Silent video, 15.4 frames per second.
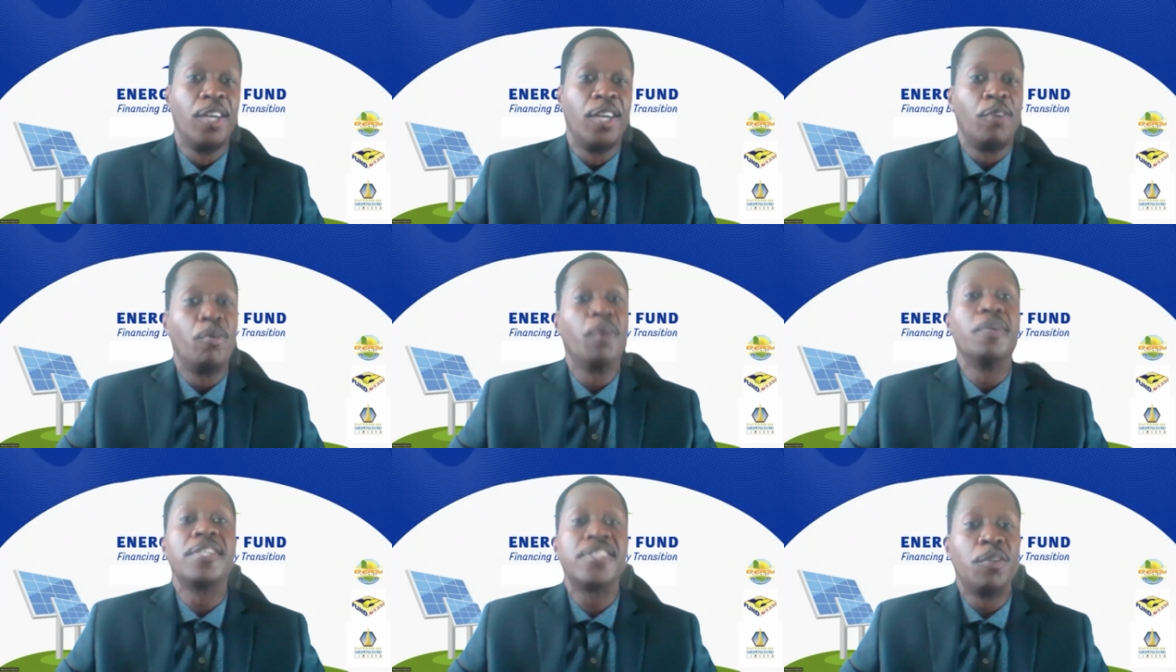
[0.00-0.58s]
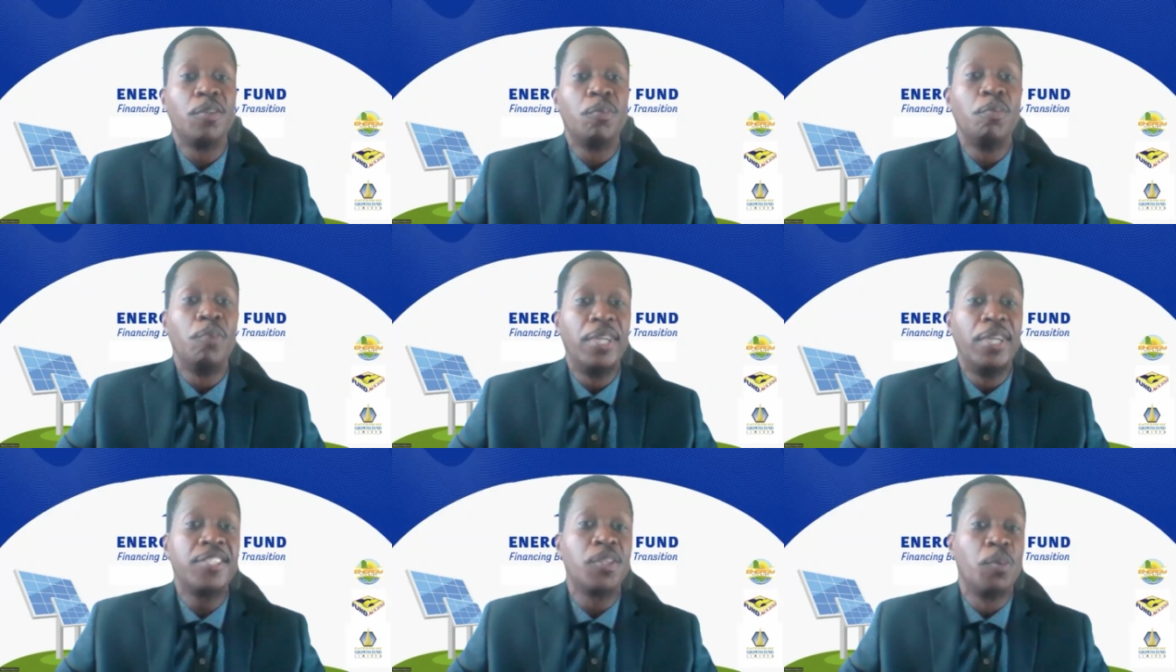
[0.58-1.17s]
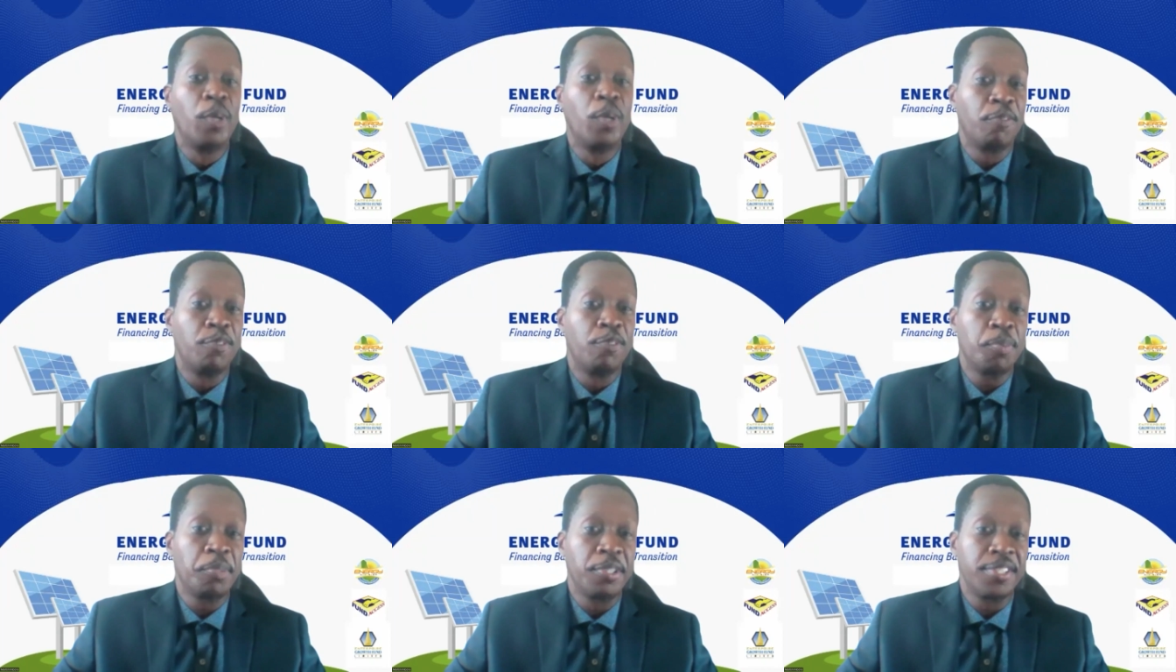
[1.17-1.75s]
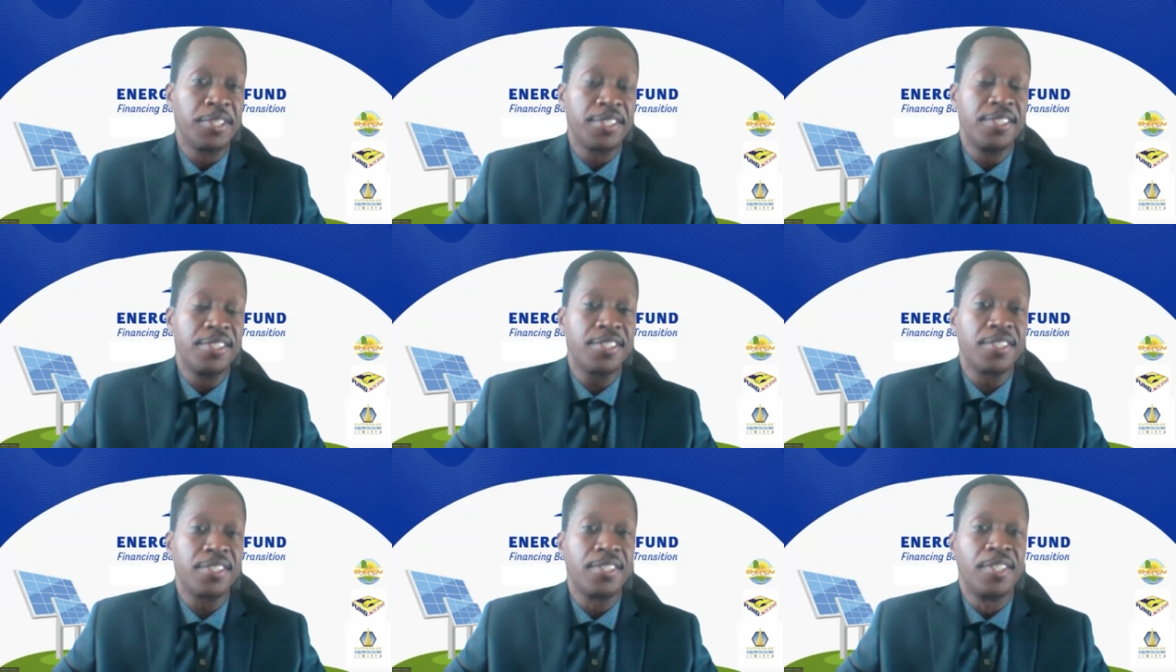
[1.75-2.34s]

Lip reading: where we're still willing to work with those persons,